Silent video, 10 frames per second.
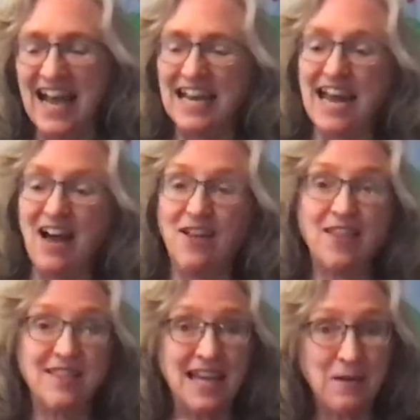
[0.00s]
Now, the
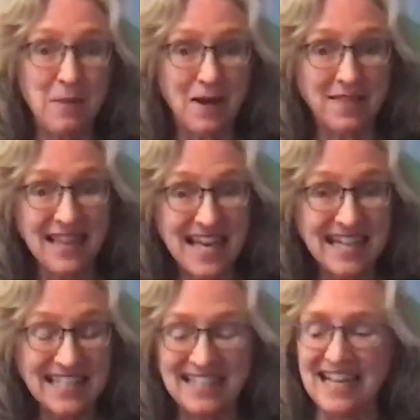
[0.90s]
thing about
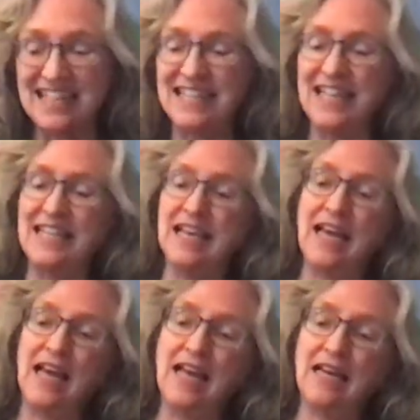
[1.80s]
this is that
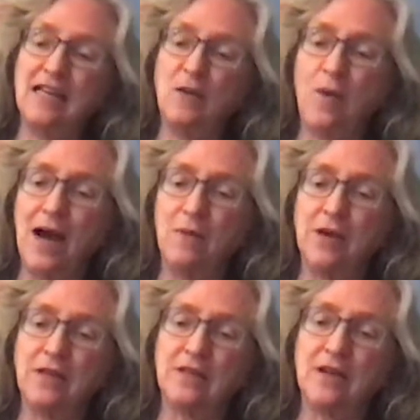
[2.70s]
in a little while when
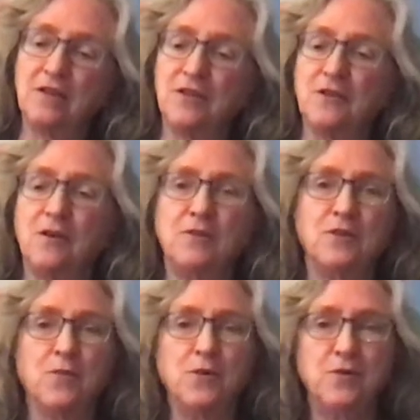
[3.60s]
it starts to grow
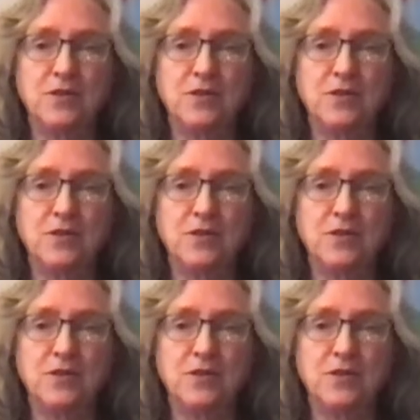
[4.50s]
some roots,